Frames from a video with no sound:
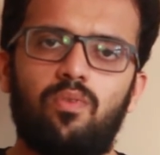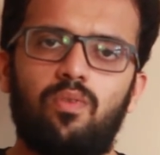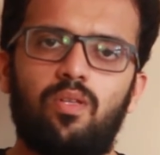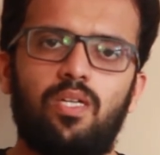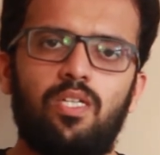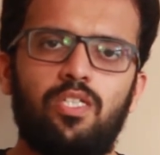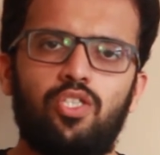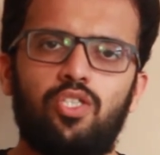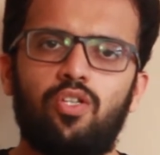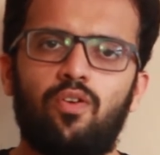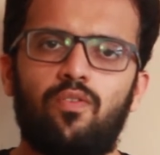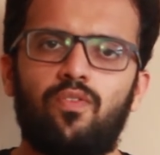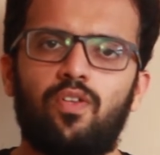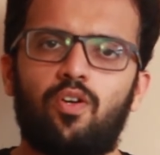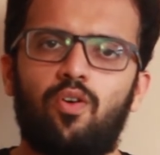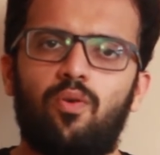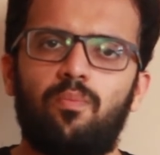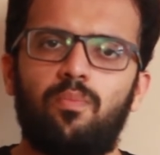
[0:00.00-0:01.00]
the history of
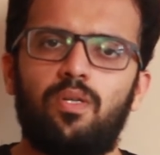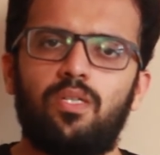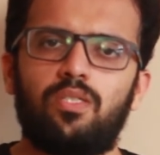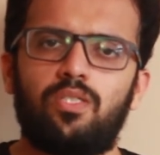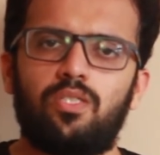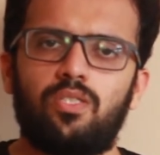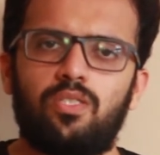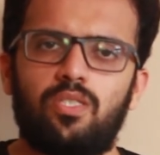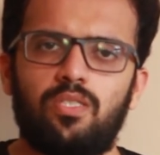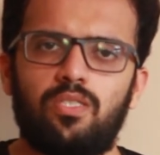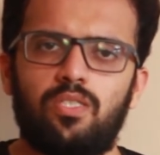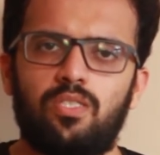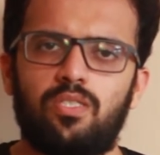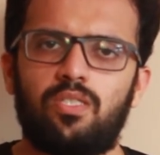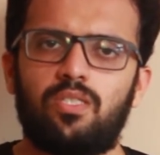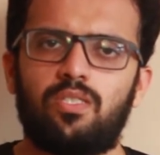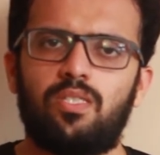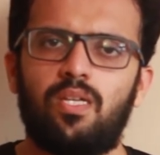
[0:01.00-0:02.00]
the competition
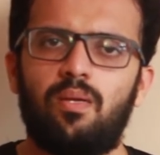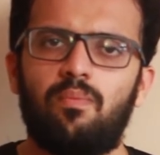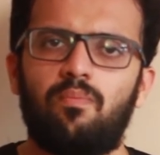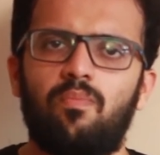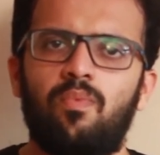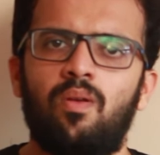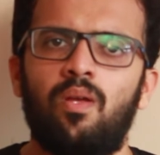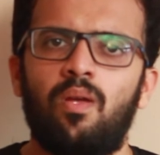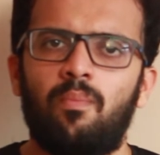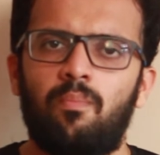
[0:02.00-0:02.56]
suggests the same.